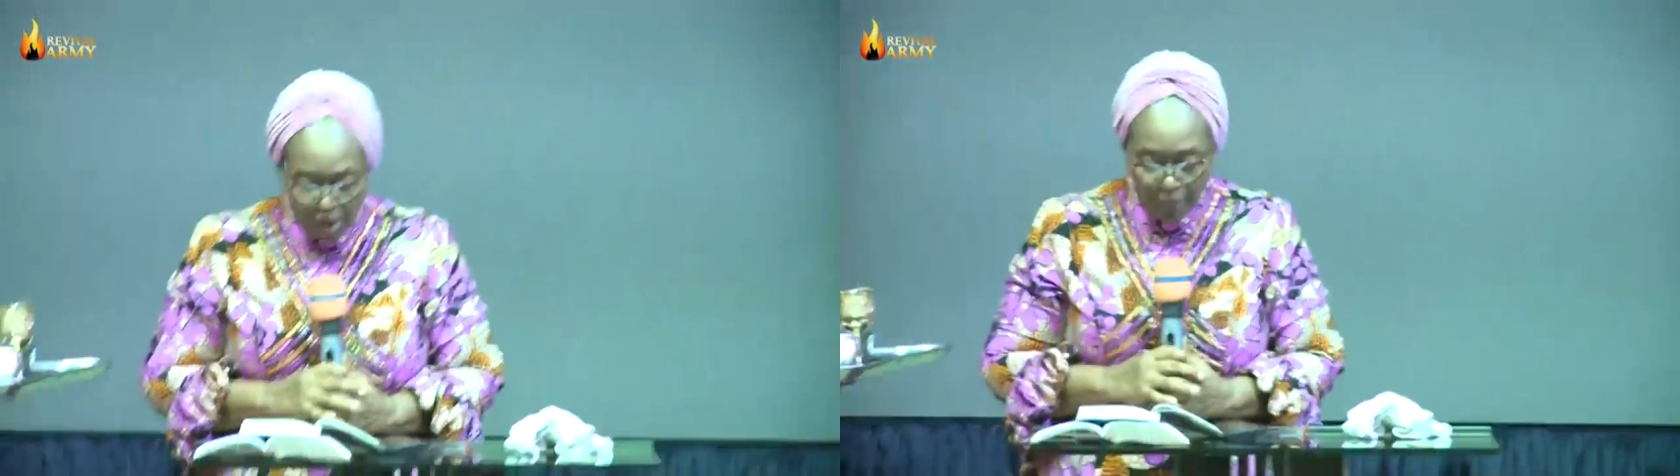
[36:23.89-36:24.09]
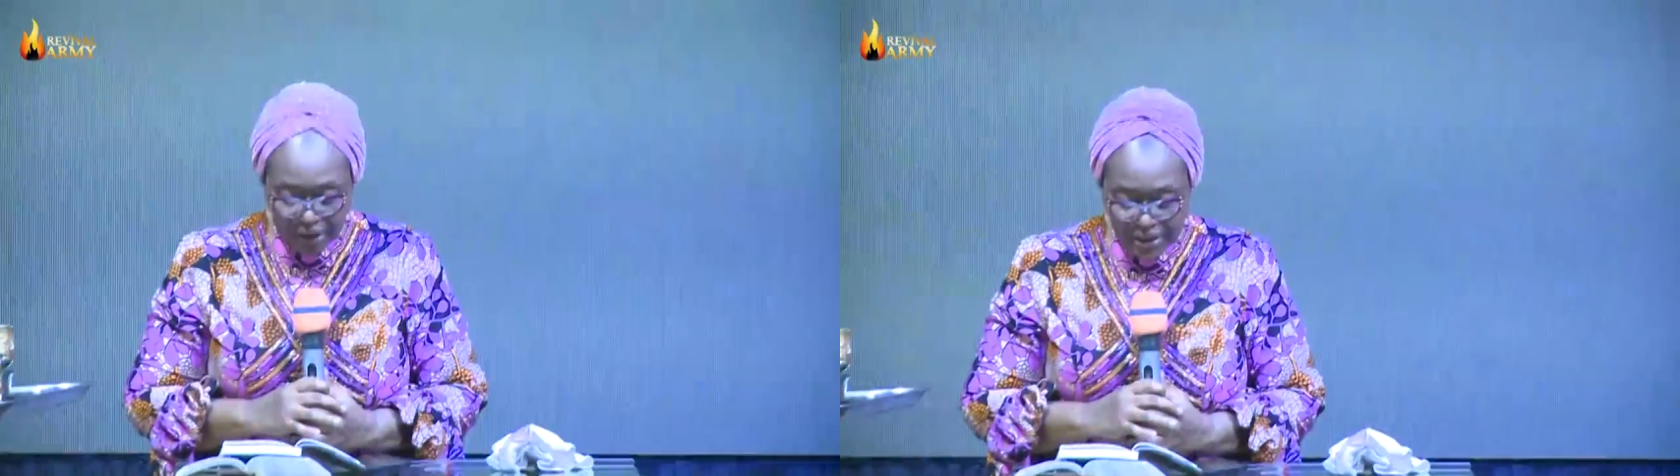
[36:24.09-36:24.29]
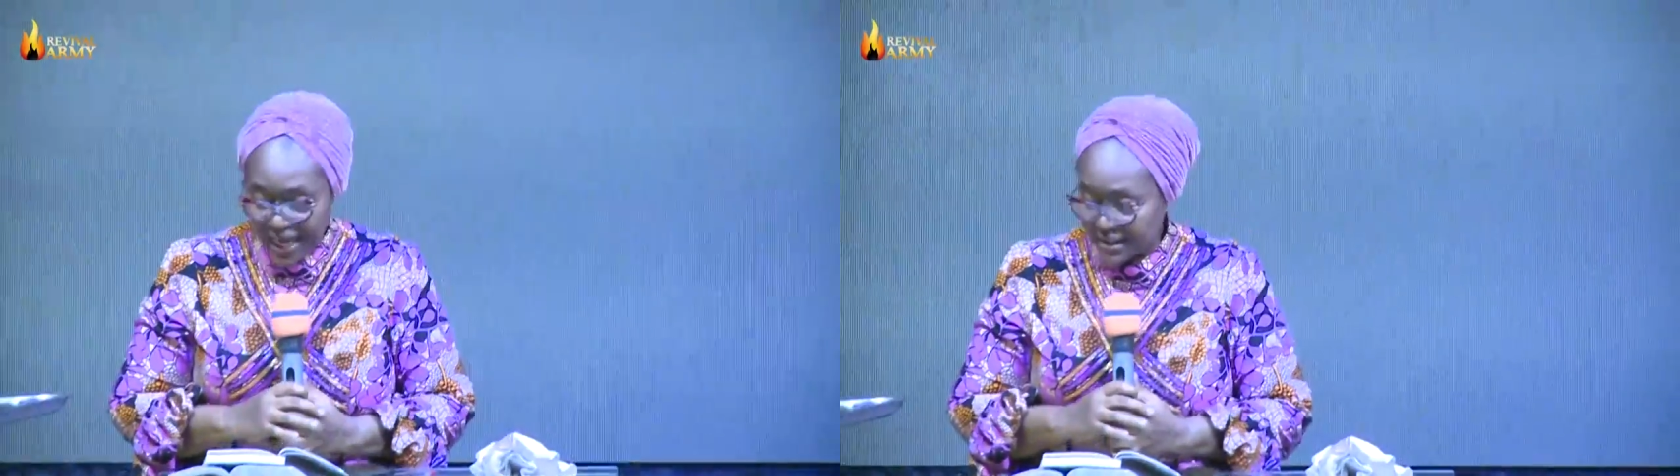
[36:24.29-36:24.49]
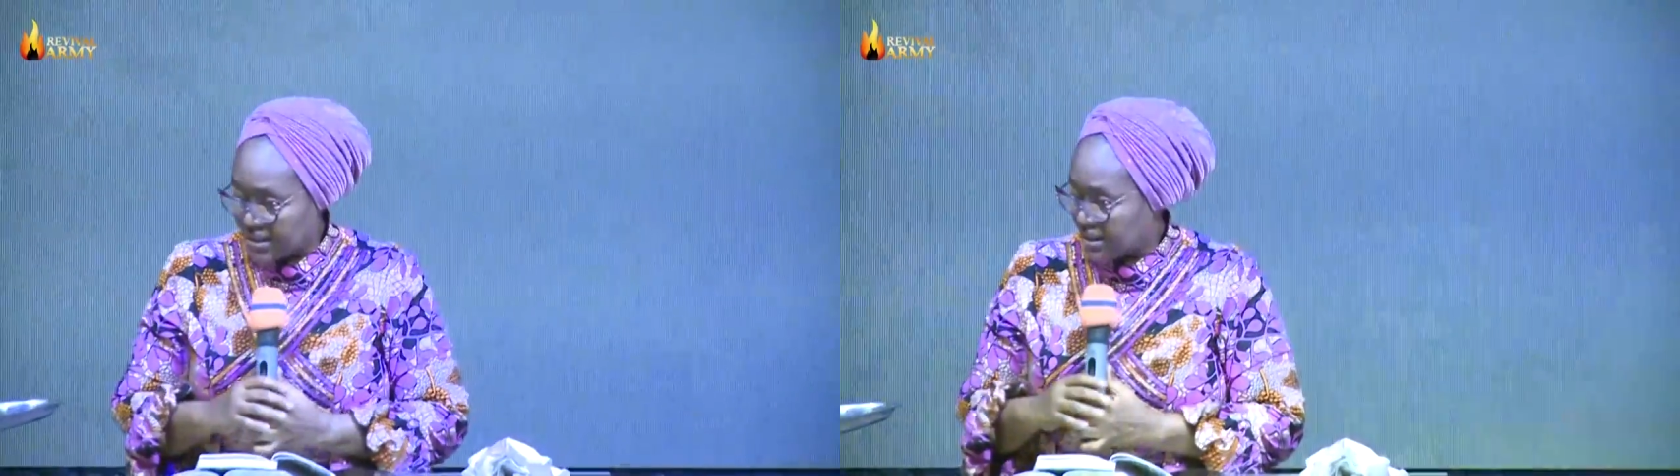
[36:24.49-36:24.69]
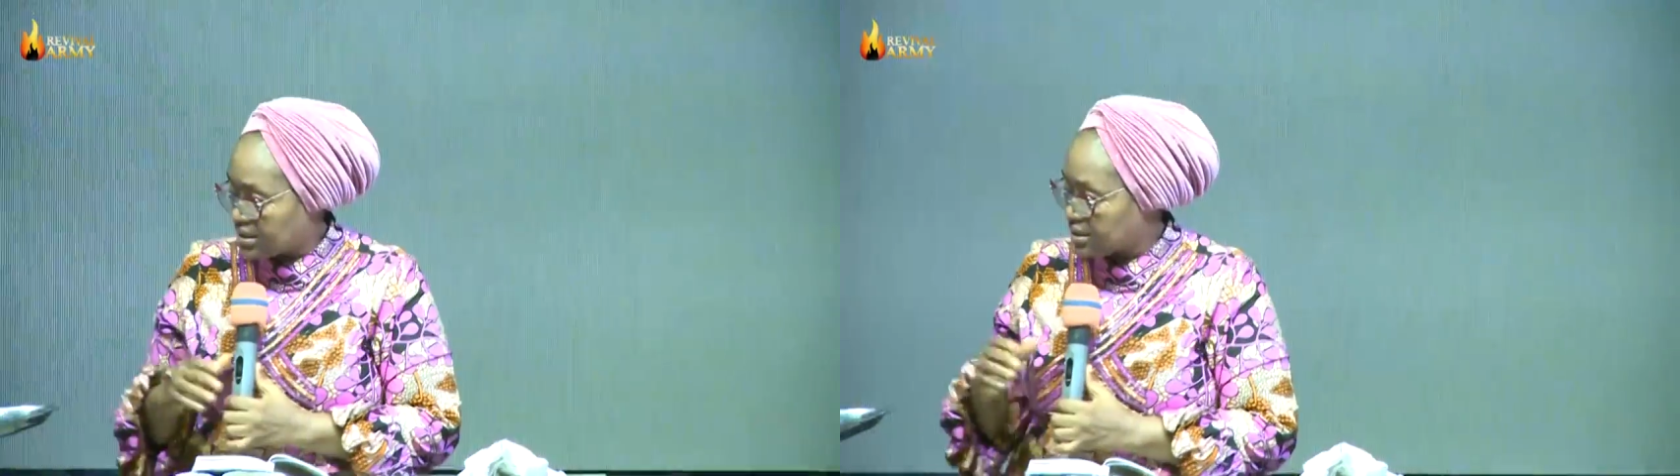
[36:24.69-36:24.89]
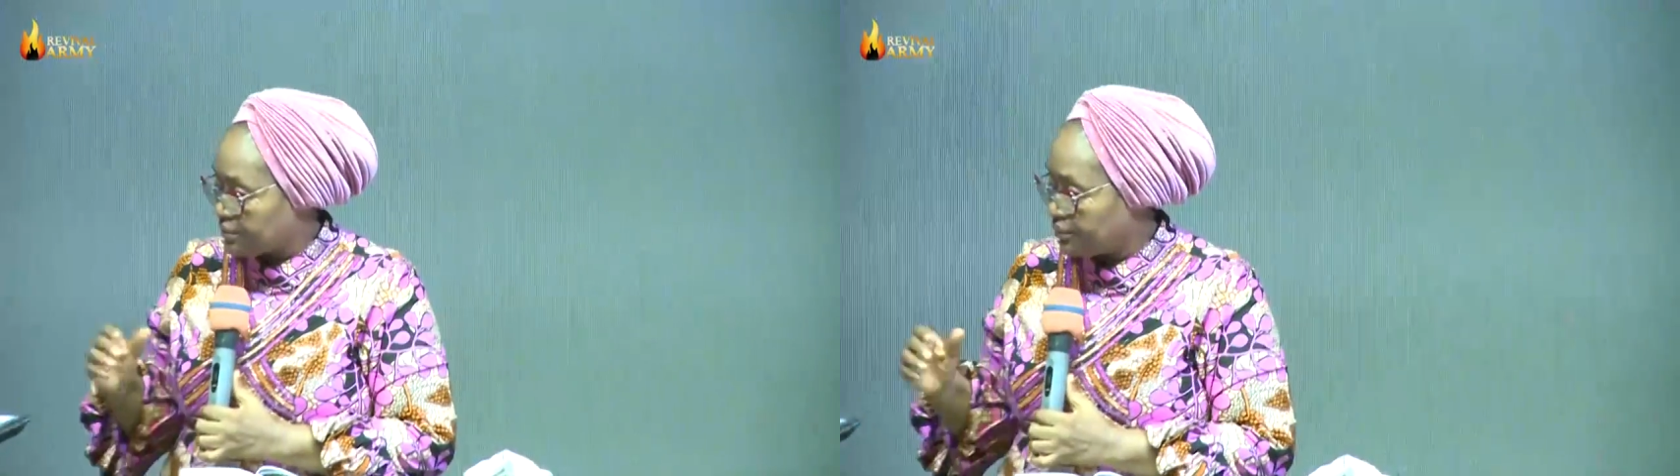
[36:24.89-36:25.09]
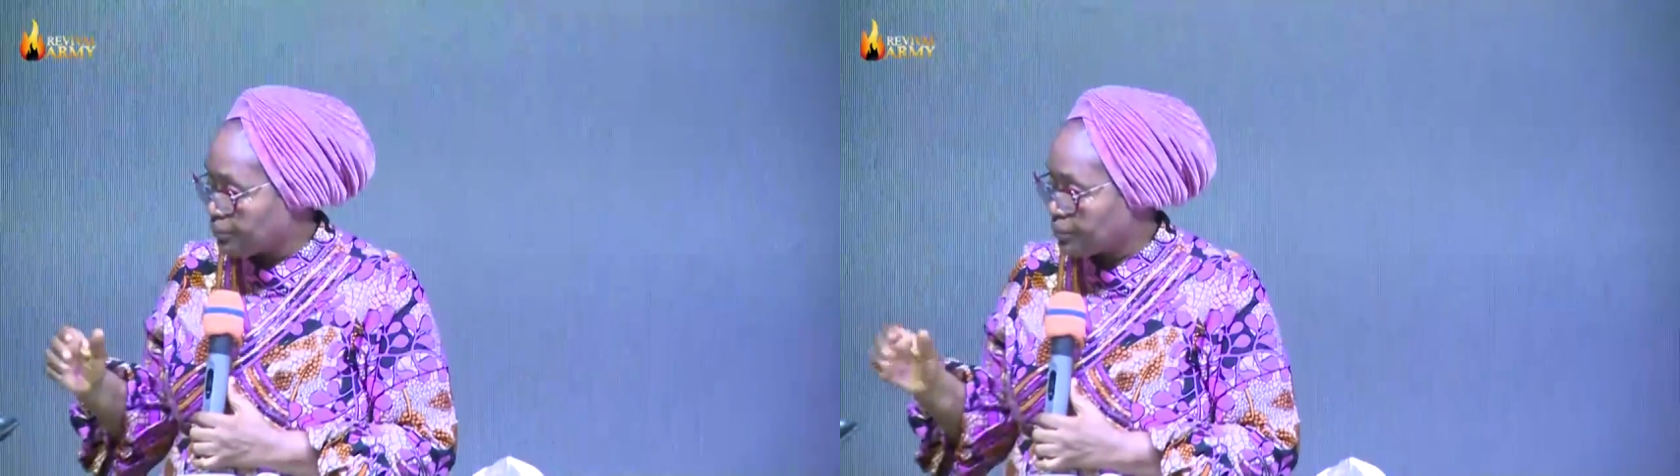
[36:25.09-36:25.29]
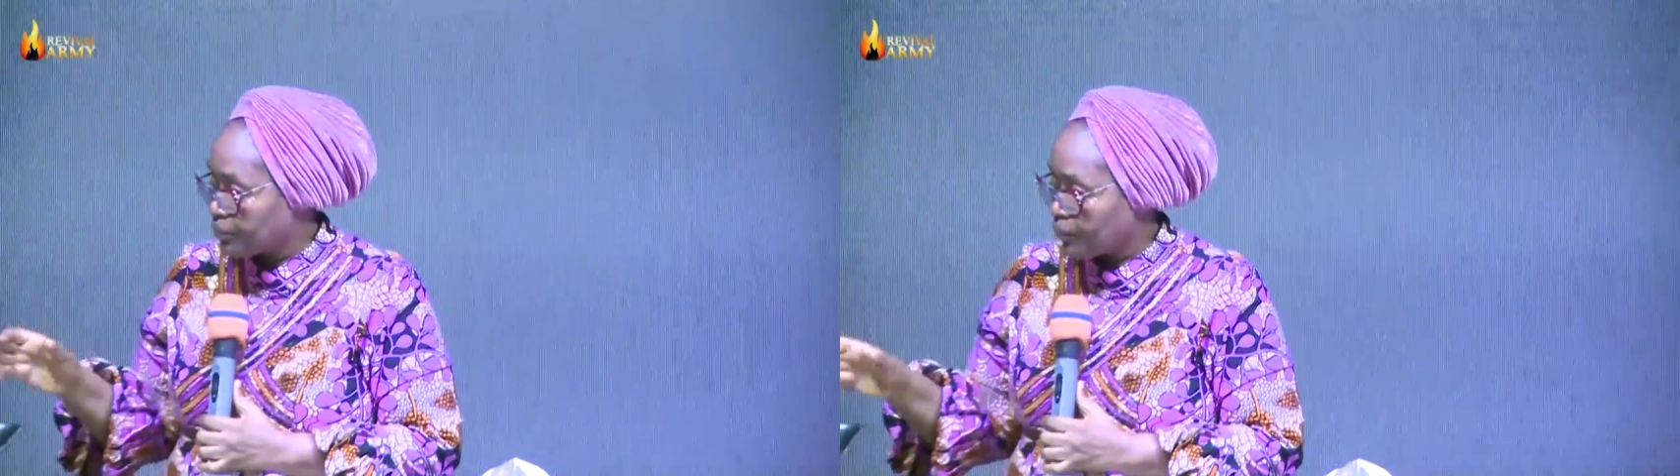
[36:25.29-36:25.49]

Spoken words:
some of us